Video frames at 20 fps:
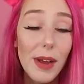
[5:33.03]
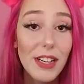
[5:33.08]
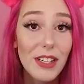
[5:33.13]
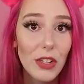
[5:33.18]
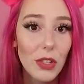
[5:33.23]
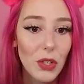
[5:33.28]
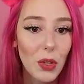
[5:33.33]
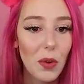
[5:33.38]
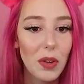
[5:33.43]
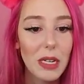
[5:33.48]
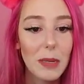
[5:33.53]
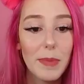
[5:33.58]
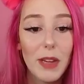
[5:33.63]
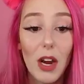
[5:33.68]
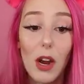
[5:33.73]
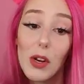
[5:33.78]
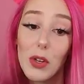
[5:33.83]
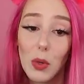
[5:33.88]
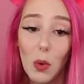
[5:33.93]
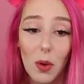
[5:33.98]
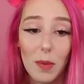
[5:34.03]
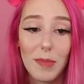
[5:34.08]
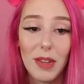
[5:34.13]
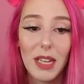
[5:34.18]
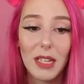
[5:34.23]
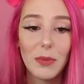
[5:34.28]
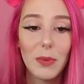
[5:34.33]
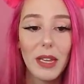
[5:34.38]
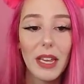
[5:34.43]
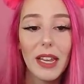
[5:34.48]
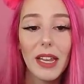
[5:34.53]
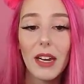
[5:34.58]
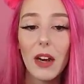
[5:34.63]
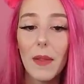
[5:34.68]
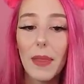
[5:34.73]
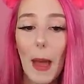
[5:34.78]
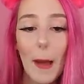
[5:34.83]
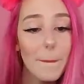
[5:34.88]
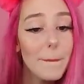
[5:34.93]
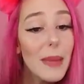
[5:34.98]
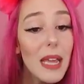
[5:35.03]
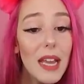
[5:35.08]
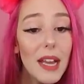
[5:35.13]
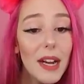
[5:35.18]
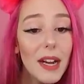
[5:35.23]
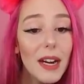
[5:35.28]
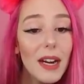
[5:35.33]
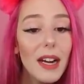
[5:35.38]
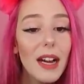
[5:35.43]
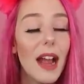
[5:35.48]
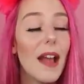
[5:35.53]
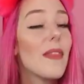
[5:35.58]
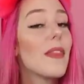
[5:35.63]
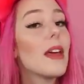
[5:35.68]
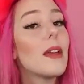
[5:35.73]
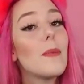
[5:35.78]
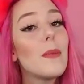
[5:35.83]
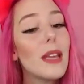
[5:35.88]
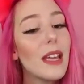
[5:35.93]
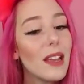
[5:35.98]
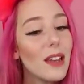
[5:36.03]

which is going to be our dorm because we can get on that mirror and then we